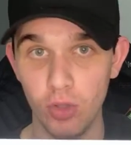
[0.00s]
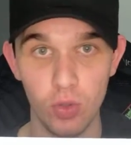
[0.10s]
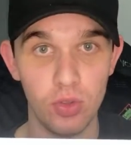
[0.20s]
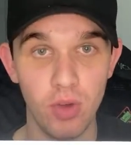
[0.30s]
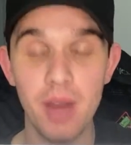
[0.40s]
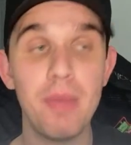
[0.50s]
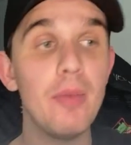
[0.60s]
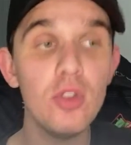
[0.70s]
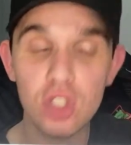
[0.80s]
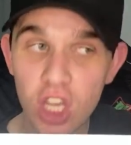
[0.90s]
Ruth, right? Babe
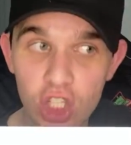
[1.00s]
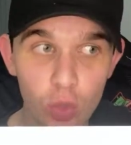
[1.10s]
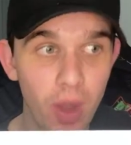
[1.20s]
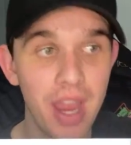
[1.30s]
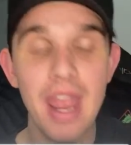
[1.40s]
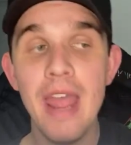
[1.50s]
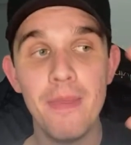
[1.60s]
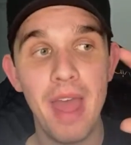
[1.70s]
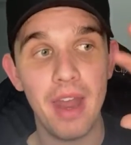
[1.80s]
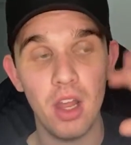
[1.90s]
Ruth changed the way
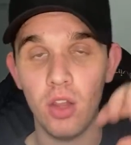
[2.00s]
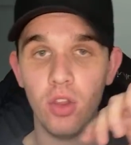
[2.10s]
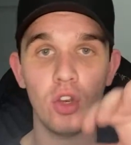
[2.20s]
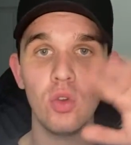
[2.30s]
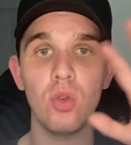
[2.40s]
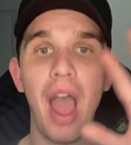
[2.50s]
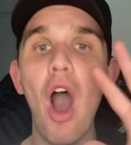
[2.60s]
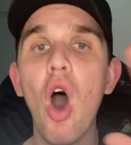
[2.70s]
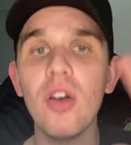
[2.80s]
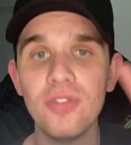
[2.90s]
that
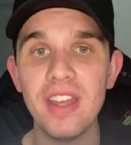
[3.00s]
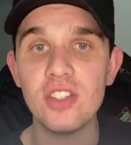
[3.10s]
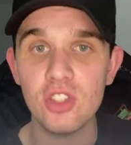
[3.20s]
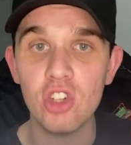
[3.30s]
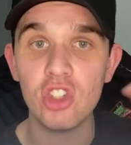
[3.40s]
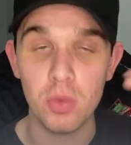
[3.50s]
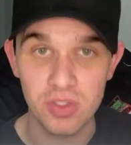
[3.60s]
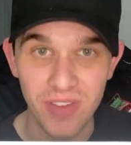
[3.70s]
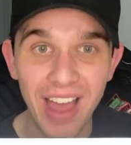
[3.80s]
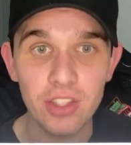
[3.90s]
offense essentially was
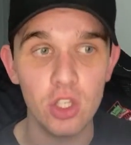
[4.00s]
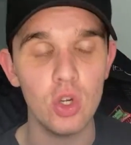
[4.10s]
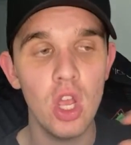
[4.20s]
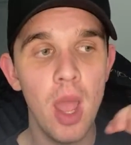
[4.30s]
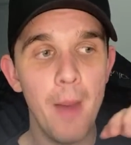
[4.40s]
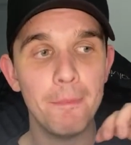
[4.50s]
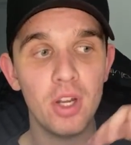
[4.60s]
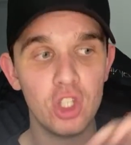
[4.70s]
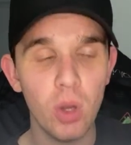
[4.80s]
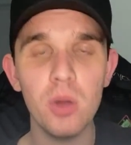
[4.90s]
valued,
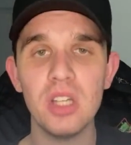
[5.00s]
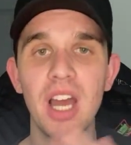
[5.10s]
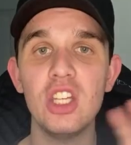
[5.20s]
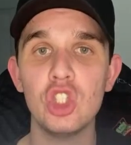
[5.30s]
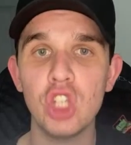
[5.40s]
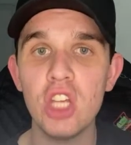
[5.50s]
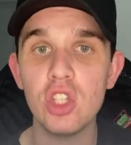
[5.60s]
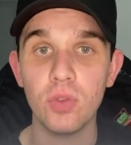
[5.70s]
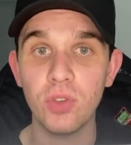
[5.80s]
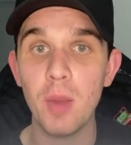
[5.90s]
but Shohei Ohtani is changing
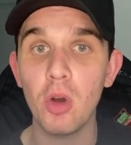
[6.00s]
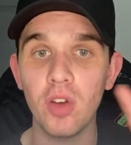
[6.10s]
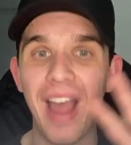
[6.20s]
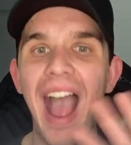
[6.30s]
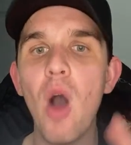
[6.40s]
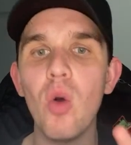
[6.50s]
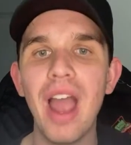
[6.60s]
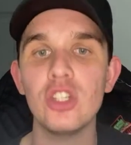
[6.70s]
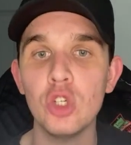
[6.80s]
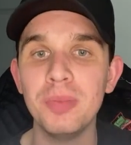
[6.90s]
the framework of how
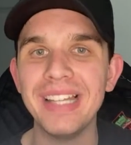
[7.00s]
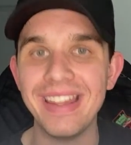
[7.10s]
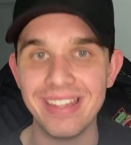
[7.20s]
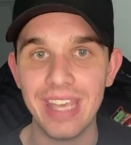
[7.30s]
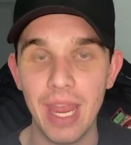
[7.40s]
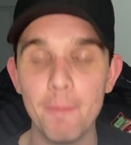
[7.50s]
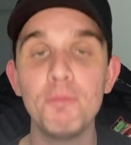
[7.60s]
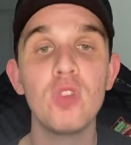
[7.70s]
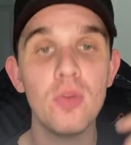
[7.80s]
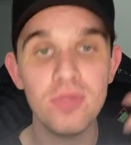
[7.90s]
guys could play the game.
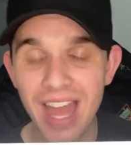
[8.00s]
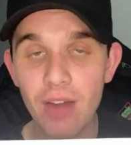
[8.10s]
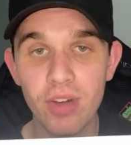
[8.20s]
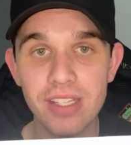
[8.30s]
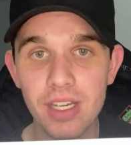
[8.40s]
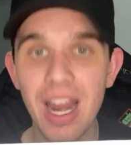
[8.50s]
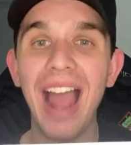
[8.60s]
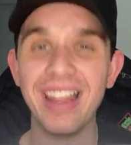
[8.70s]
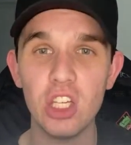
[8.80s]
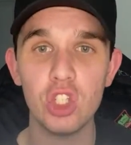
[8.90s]
For that reason,
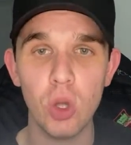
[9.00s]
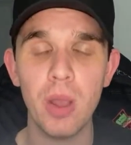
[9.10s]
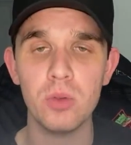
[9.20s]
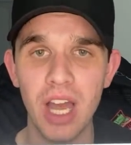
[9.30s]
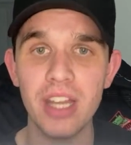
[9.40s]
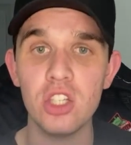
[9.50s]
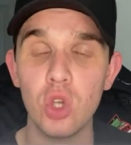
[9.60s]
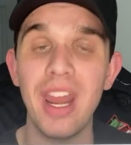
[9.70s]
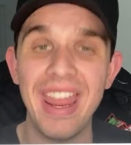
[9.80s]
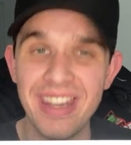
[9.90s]
I think Shohei Ohtani is
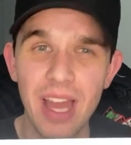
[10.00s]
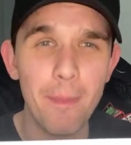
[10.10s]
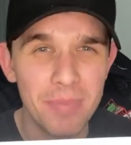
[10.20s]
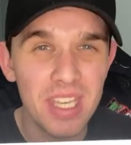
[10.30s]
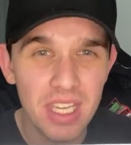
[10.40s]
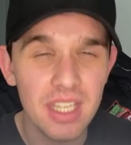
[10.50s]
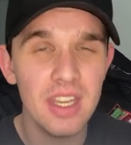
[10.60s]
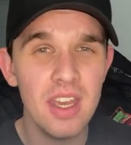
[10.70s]
going to end up being